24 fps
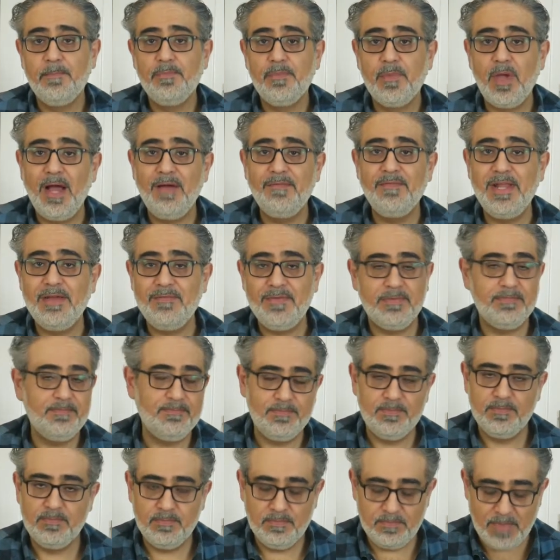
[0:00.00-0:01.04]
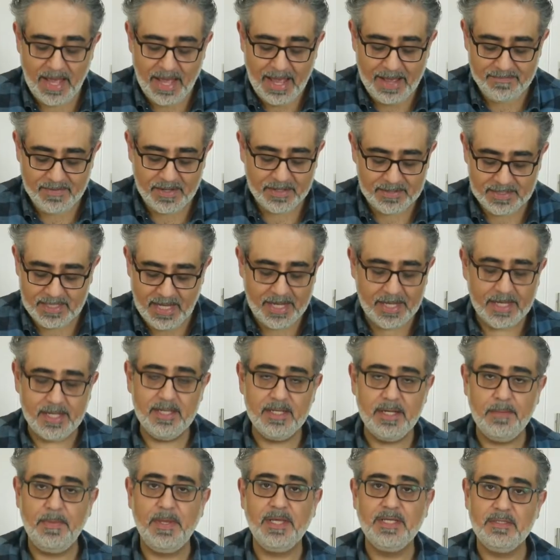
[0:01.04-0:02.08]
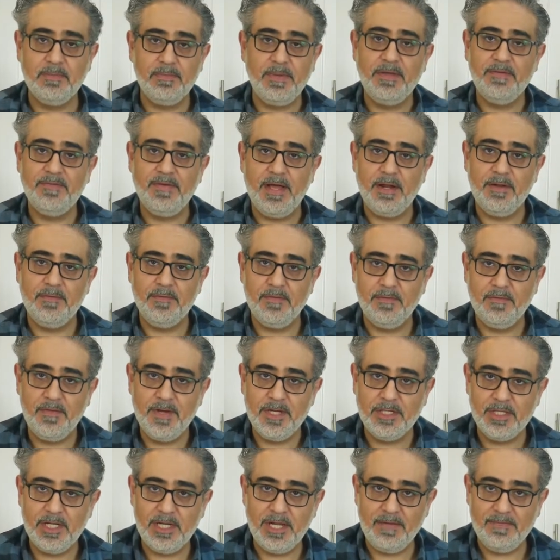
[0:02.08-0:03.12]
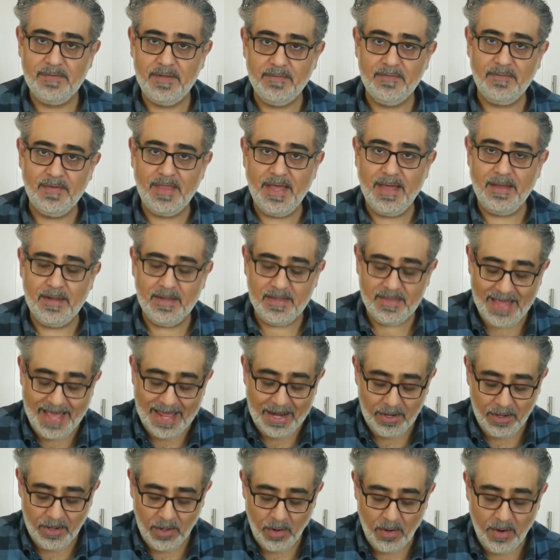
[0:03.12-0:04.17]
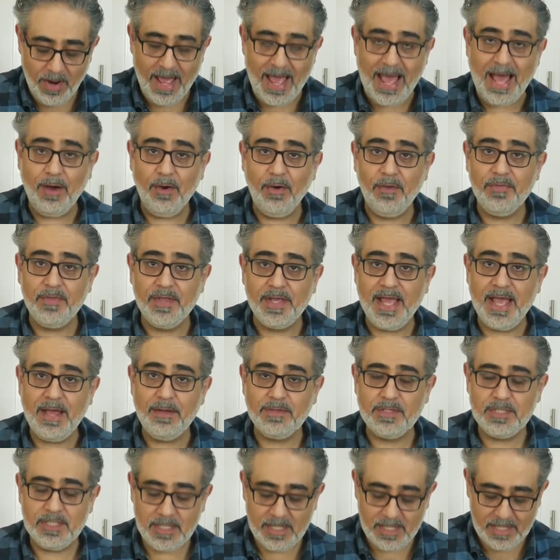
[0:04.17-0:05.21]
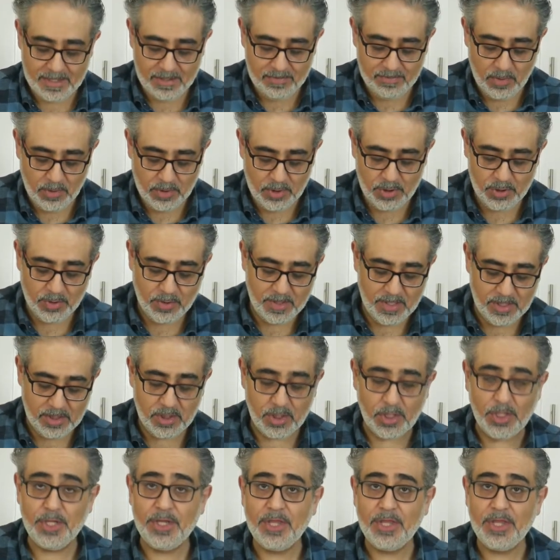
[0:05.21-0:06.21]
I've never ever taken a piece of beef out of the fridge and left it for that long out on the counter. I'm not sure that's a good